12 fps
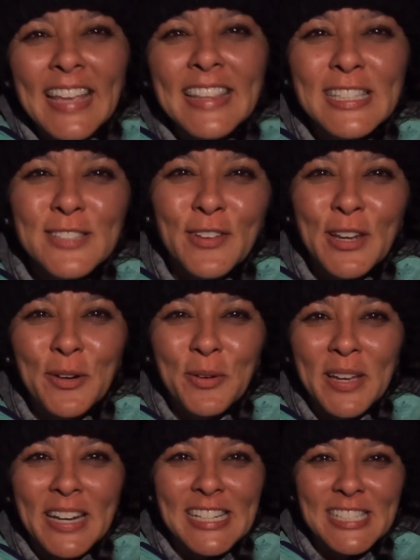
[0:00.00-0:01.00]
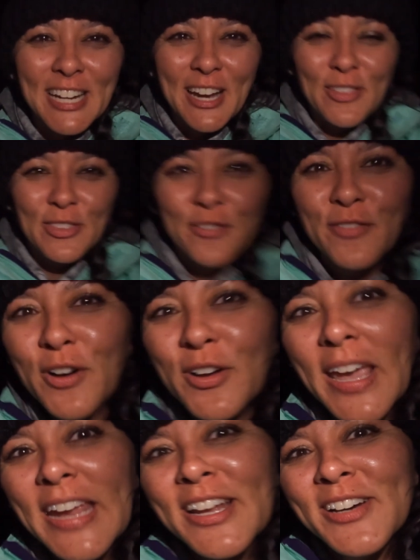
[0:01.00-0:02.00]
to Volcano National Park, it was only a
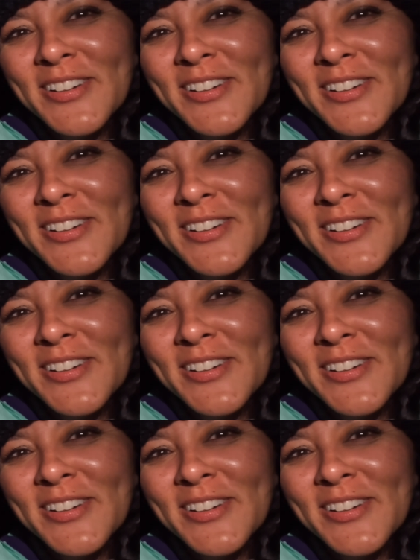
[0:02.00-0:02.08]
5-minute